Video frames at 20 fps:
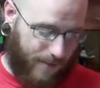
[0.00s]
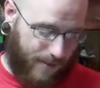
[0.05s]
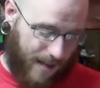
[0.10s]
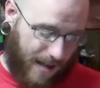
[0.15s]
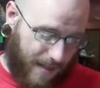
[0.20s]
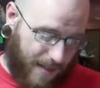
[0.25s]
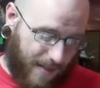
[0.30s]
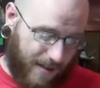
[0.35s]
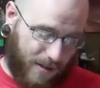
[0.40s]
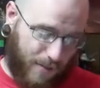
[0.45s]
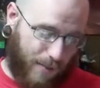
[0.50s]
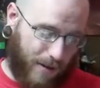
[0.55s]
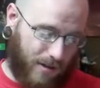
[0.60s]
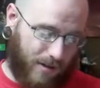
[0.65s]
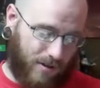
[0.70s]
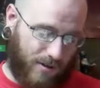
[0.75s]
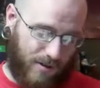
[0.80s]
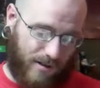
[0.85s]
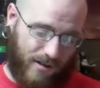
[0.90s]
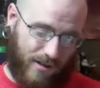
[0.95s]
in the
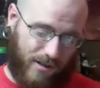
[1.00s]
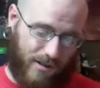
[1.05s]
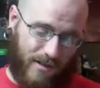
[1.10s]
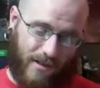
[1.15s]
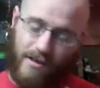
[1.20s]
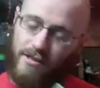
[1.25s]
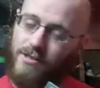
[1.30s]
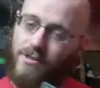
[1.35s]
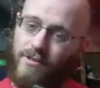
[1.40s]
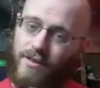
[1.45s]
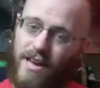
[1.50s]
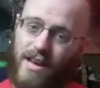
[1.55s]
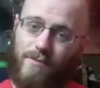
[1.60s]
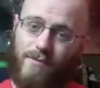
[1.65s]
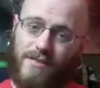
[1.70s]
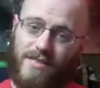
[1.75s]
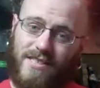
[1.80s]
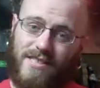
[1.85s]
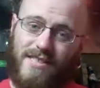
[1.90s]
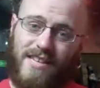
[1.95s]
special edition, it also came
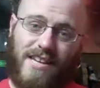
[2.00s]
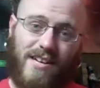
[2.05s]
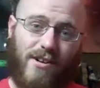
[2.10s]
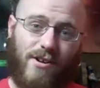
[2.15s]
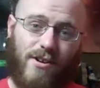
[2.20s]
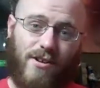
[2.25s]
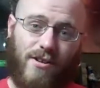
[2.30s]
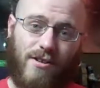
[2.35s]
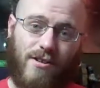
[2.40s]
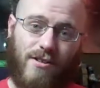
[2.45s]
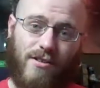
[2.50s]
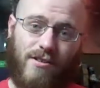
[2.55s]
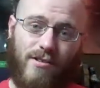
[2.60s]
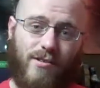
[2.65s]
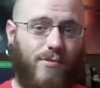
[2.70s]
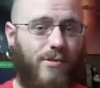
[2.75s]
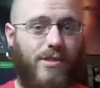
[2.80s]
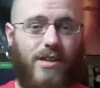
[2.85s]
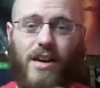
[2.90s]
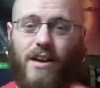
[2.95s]
with
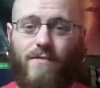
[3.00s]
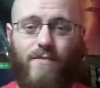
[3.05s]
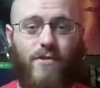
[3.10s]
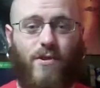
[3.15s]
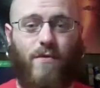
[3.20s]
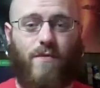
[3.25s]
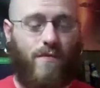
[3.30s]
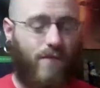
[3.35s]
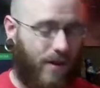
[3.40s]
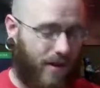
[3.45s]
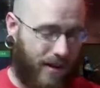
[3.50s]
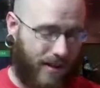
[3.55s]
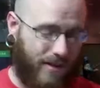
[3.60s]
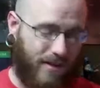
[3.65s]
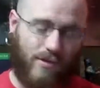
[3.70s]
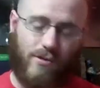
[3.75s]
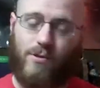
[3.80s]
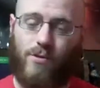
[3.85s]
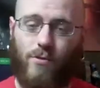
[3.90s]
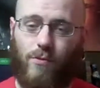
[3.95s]
stickers, which I have no fucking
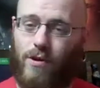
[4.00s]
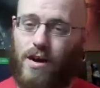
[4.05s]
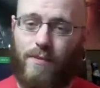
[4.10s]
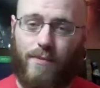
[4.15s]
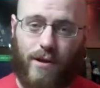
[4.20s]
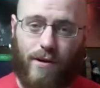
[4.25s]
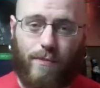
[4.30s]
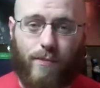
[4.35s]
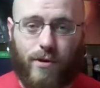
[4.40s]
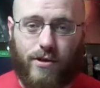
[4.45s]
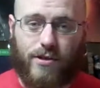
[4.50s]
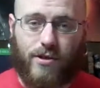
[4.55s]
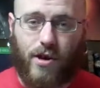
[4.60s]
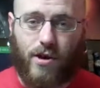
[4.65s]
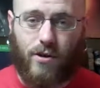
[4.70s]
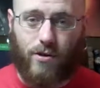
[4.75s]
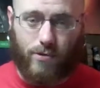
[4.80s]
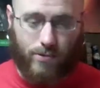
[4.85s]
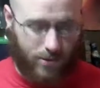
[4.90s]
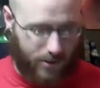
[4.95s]
clue where I'm going to put
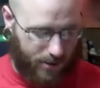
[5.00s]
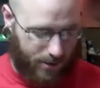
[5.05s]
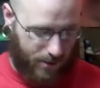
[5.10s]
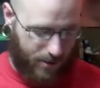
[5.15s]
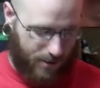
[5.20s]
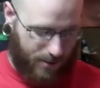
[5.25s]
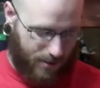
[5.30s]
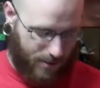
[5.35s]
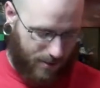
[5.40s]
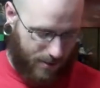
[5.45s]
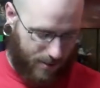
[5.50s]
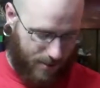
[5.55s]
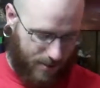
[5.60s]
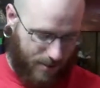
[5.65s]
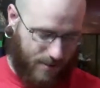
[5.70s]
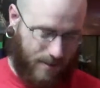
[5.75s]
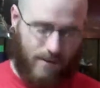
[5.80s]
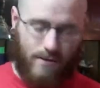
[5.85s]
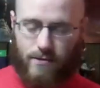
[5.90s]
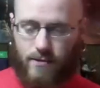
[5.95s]
those.
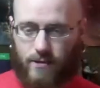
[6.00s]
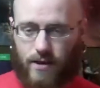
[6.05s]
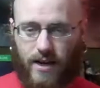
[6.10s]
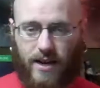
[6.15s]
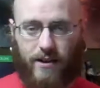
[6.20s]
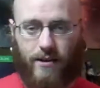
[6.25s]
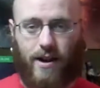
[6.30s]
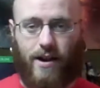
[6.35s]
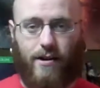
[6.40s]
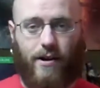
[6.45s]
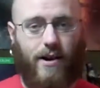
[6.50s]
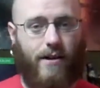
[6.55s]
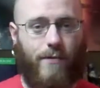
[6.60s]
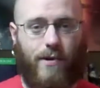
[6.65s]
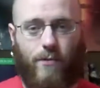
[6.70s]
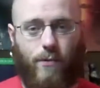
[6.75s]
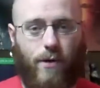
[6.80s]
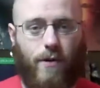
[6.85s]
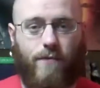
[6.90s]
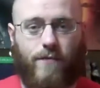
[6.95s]
I don't have
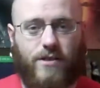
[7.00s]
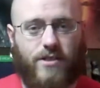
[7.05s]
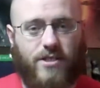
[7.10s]
anywhere for